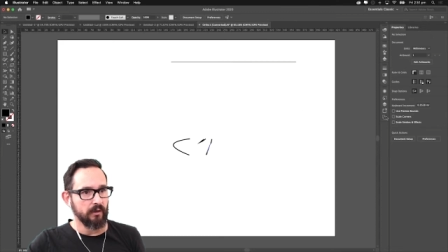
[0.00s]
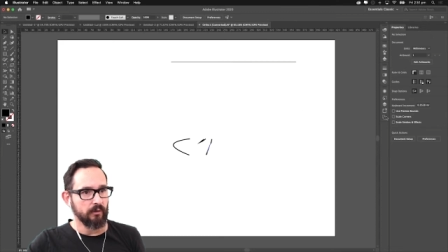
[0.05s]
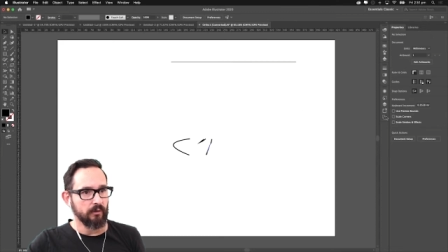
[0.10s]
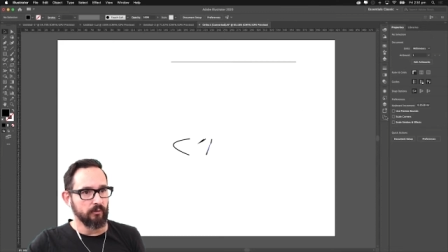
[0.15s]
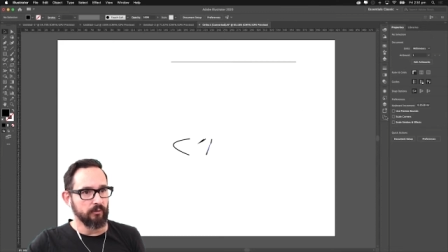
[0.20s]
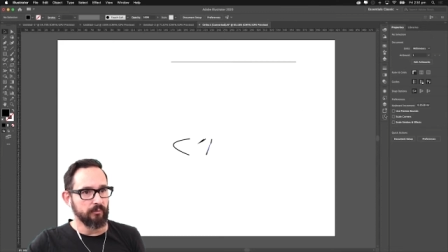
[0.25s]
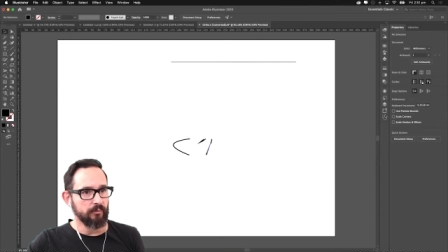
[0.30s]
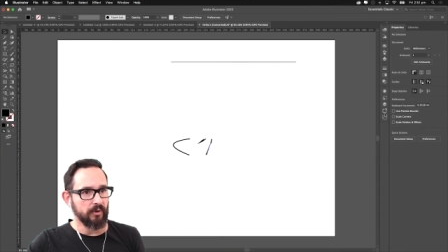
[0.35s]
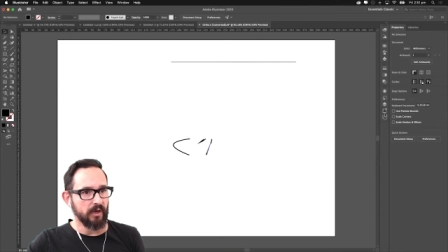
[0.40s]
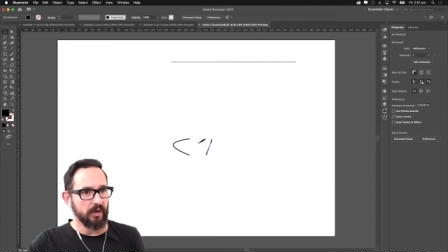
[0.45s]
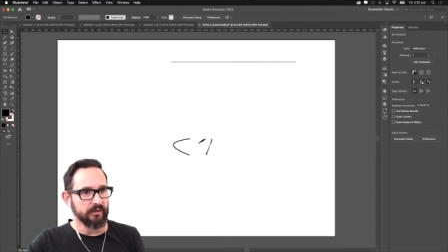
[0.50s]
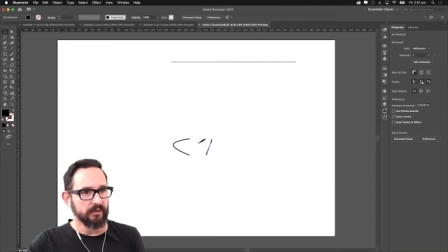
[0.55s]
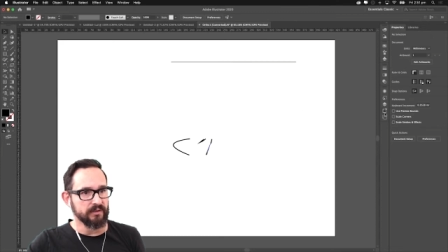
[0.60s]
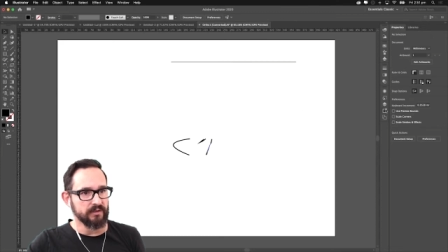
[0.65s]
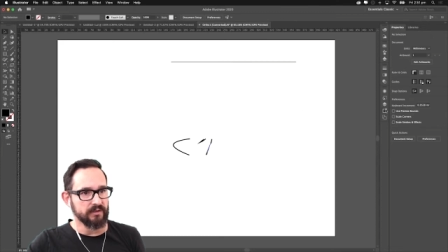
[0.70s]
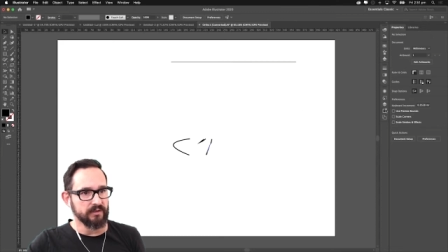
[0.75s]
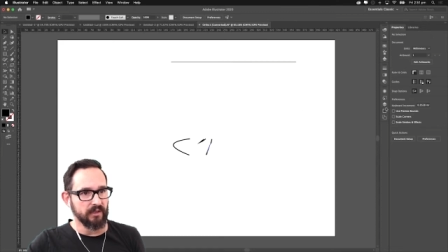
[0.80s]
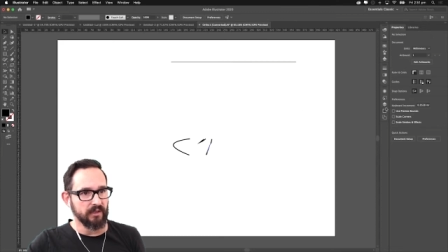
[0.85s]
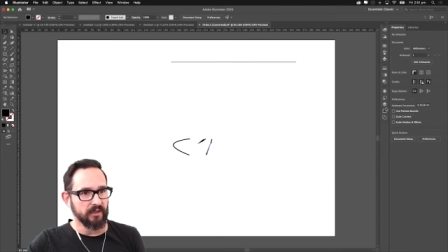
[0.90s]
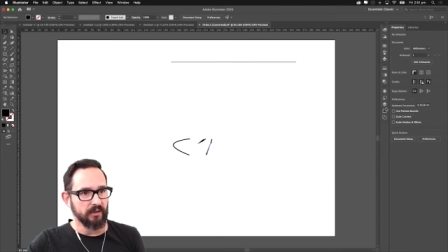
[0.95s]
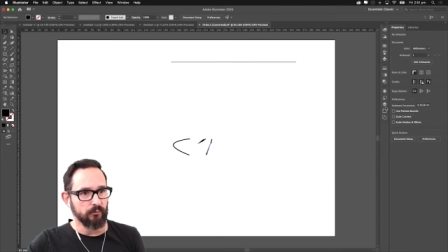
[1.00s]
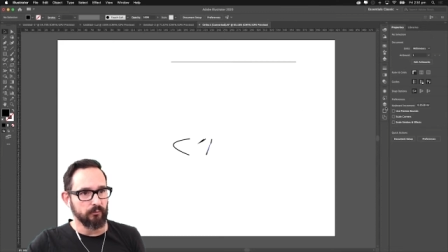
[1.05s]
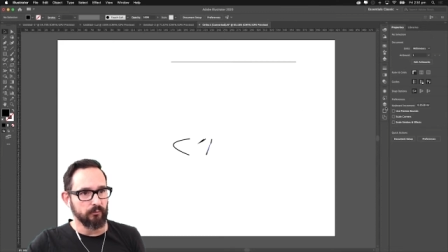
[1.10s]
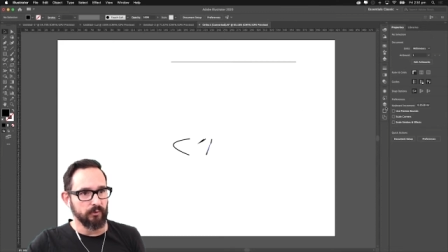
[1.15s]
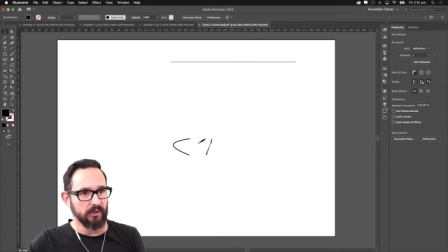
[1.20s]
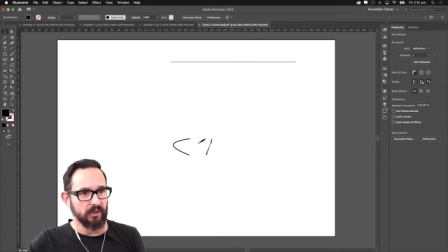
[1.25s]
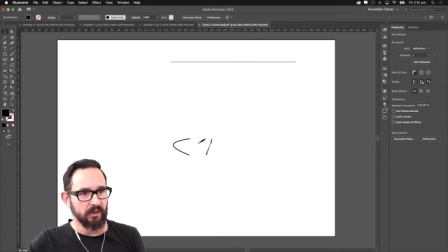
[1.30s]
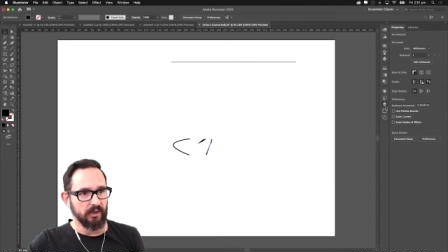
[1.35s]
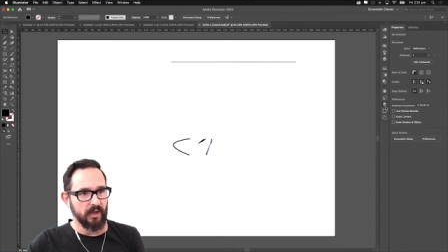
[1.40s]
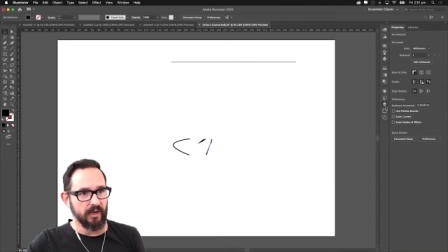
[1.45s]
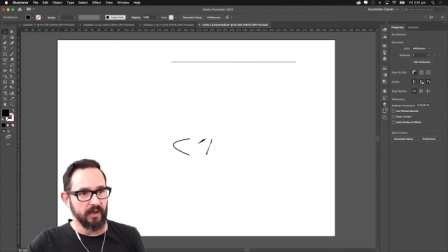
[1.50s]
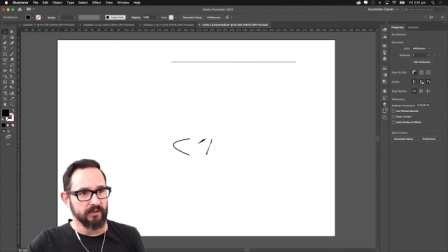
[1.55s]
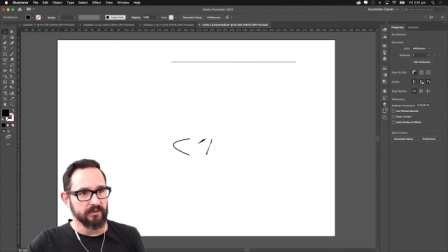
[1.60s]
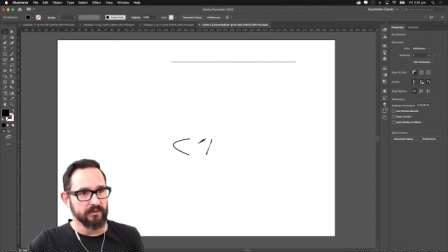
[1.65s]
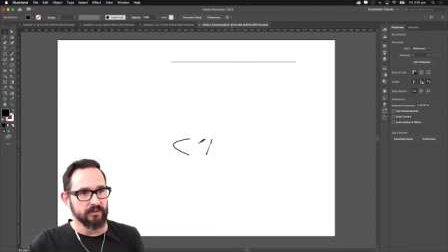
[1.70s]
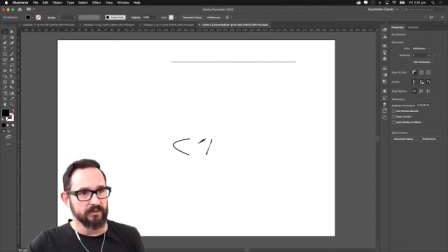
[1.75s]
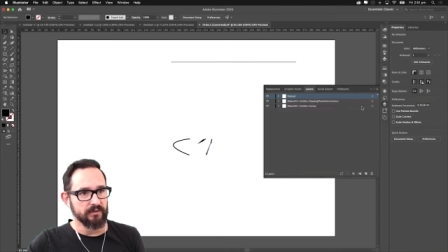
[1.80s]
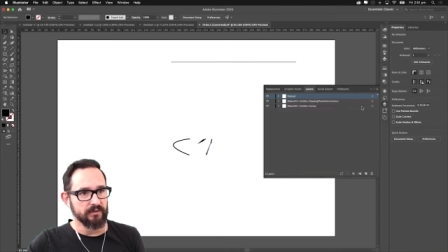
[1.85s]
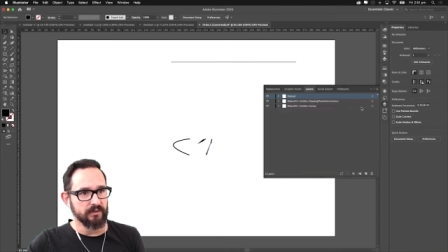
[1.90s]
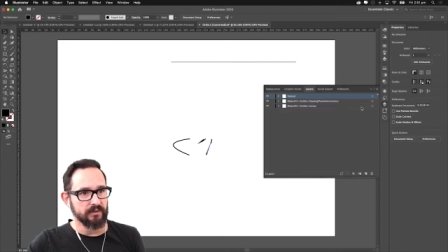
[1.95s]
Good practice again with the
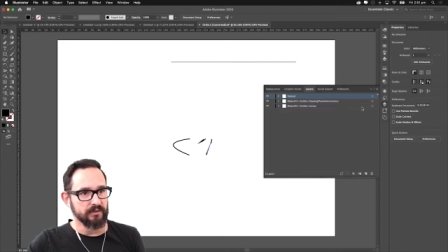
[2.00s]
lines.